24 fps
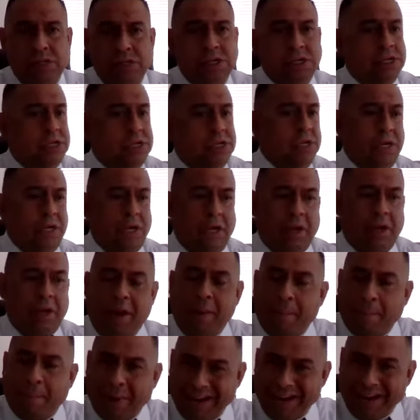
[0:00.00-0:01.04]
Paperwork is
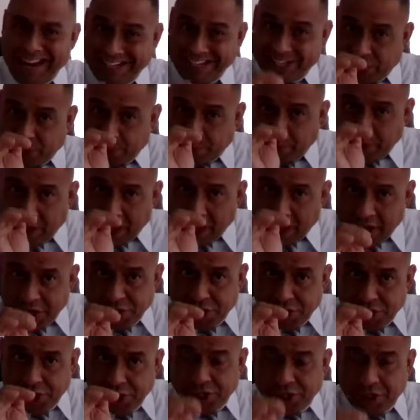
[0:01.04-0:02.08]
very minute,
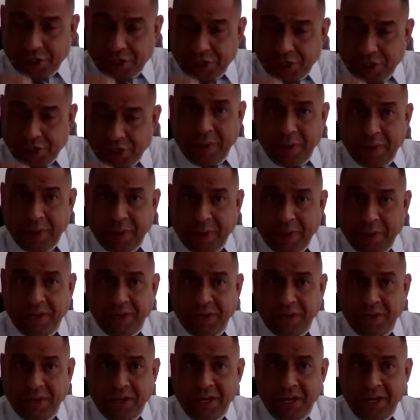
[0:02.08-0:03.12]
but
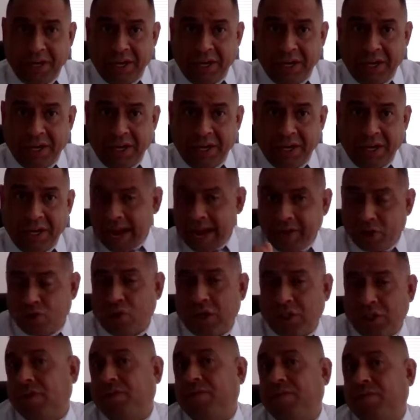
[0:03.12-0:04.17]
it's the relationship
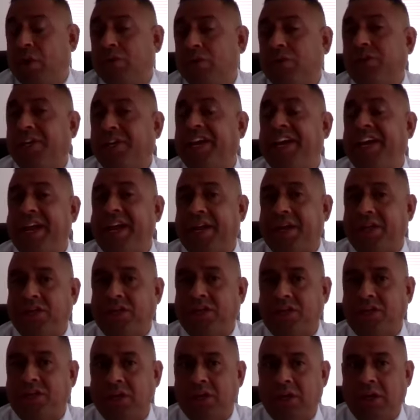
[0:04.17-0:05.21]
building. It's
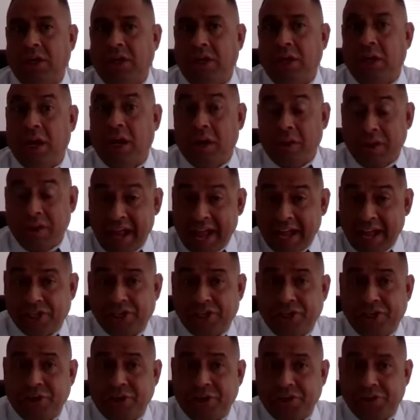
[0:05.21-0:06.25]
gaining the trust of
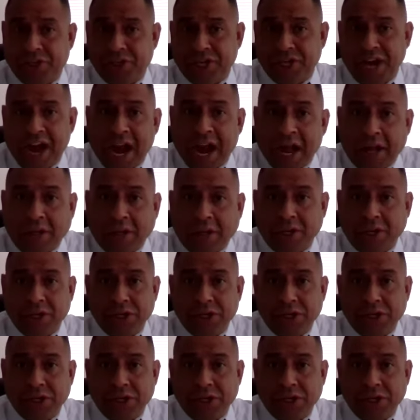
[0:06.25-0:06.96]
those kids.